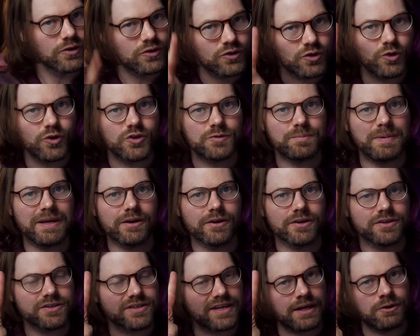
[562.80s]
2
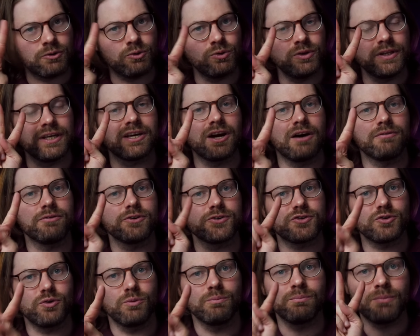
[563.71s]
speakers can only cover
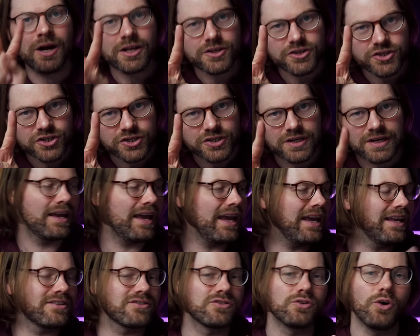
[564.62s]
so much.
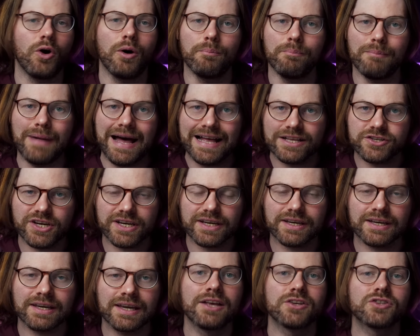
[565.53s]
It's not
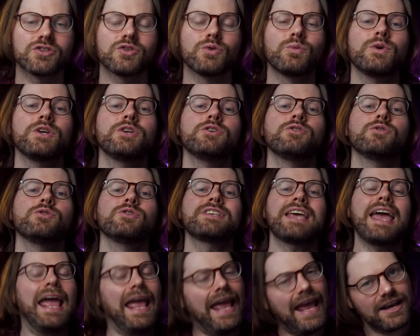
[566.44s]
magic, so we
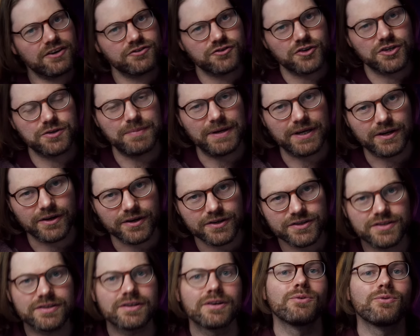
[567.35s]
use extra
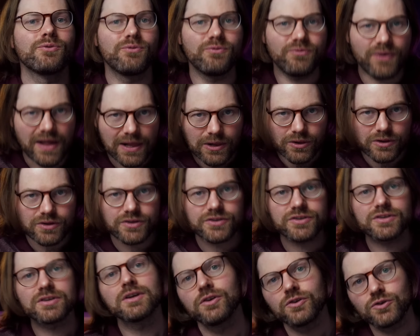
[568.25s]
speakers,
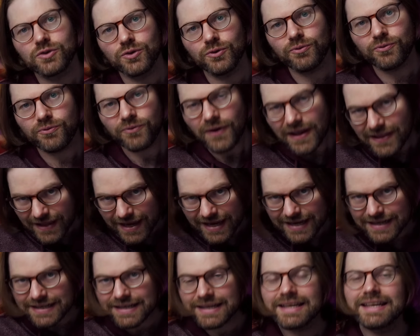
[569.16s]
fills, to fill
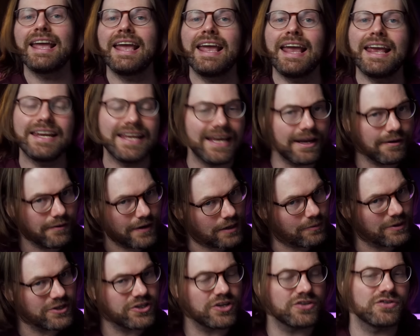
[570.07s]
in any area
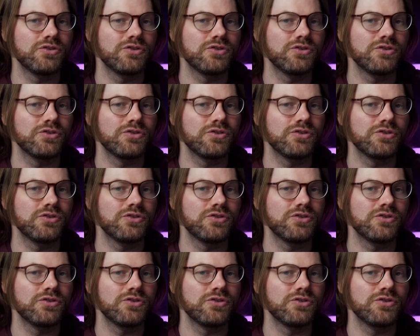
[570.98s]
which is